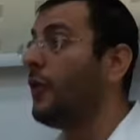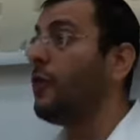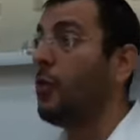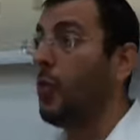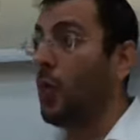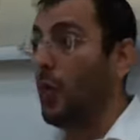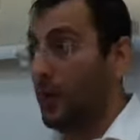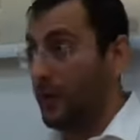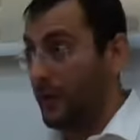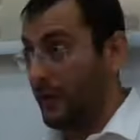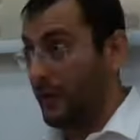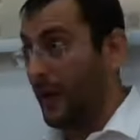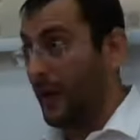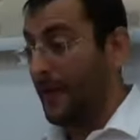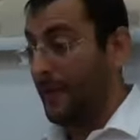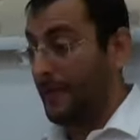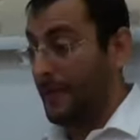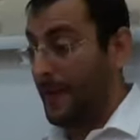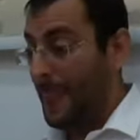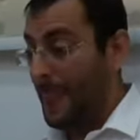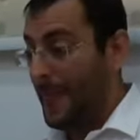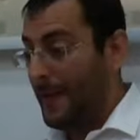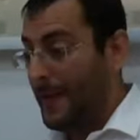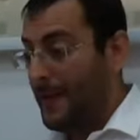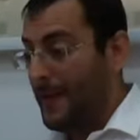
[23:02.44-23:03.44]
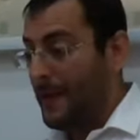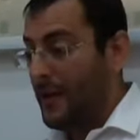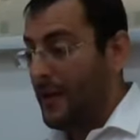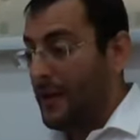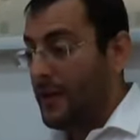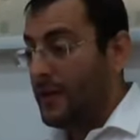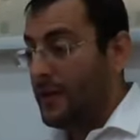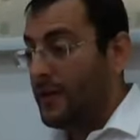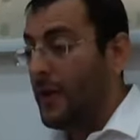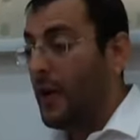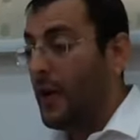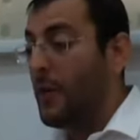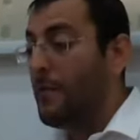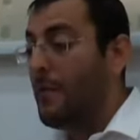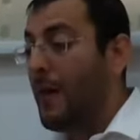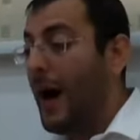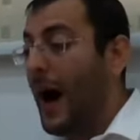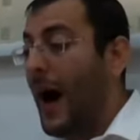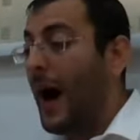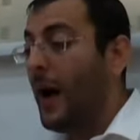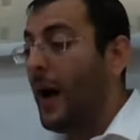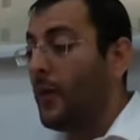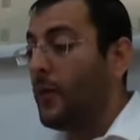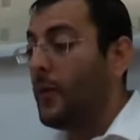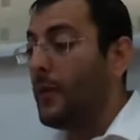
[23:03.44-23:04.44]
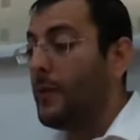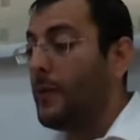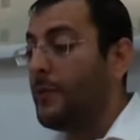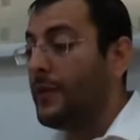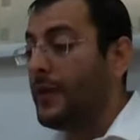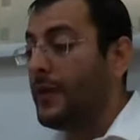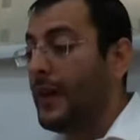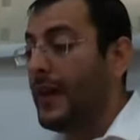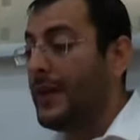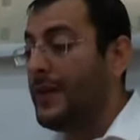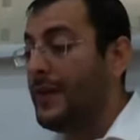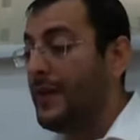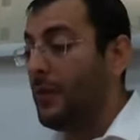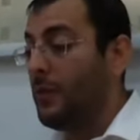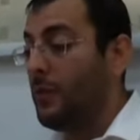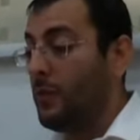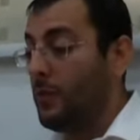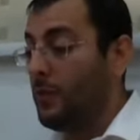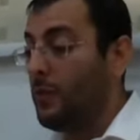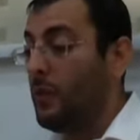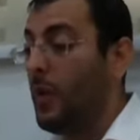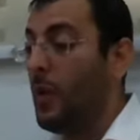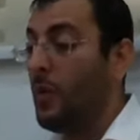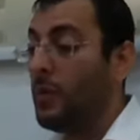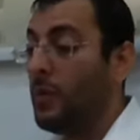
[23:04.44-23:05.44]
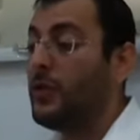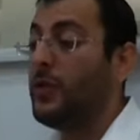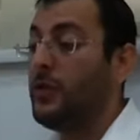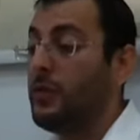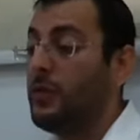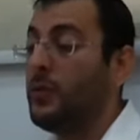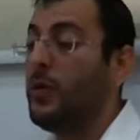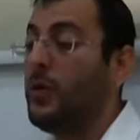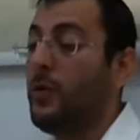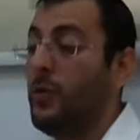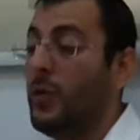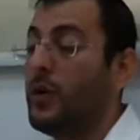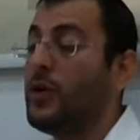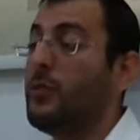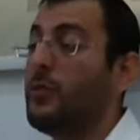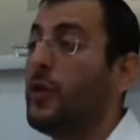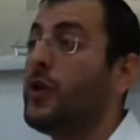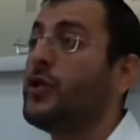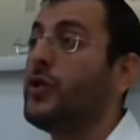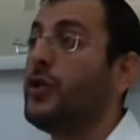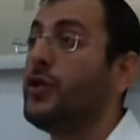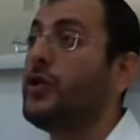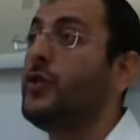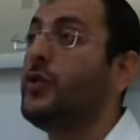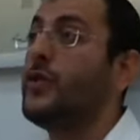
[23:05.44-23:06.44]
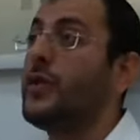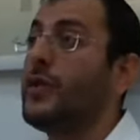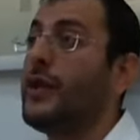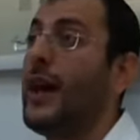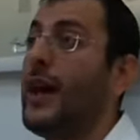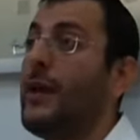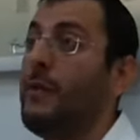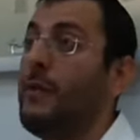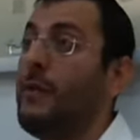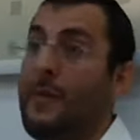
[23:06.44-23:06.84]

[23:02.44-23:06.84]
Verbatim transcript: of water. So ma, in the, what would what, what what should you say?